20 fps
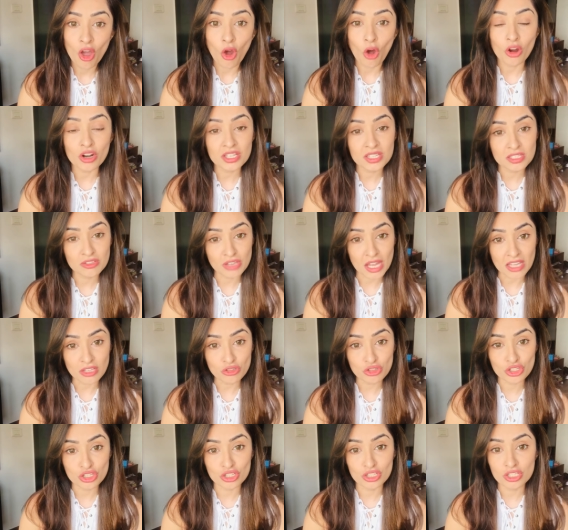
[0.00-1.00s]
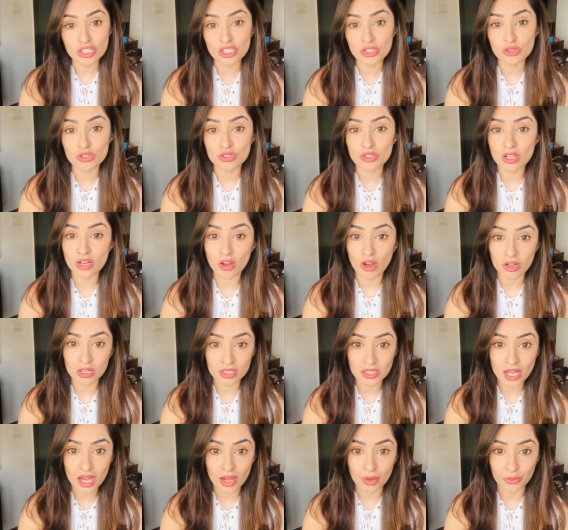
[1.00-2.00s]
or tension due to the
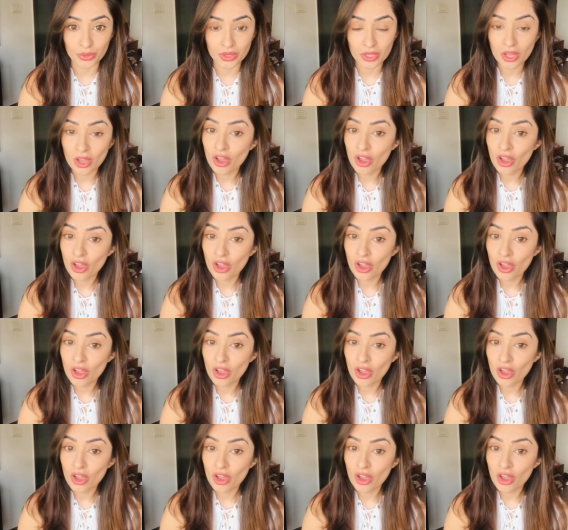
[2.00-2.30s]
lockdown.